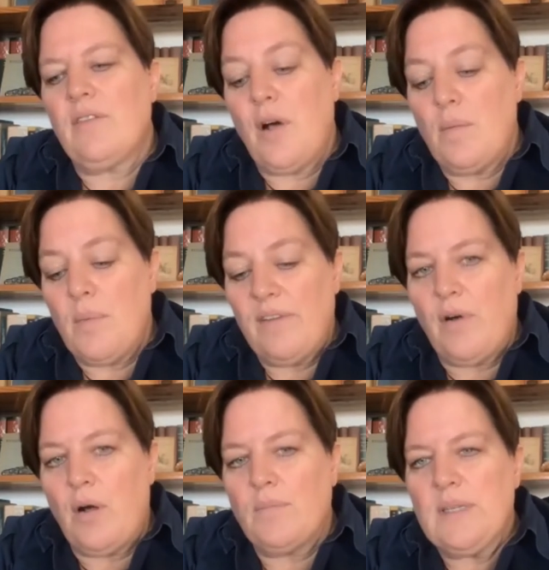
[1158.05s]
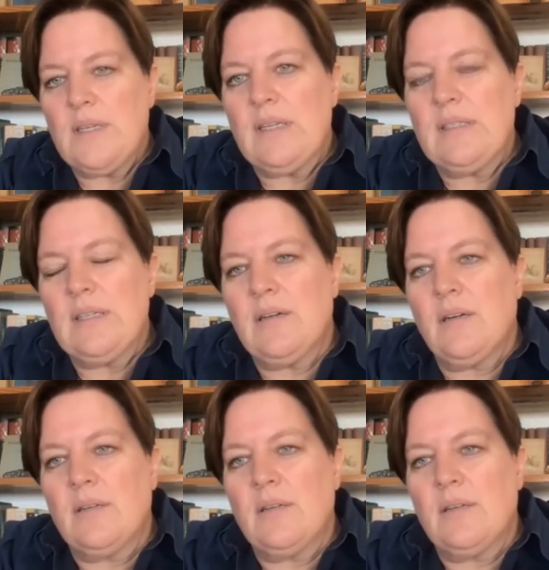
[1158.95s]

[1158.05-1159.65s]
farm I farmed in,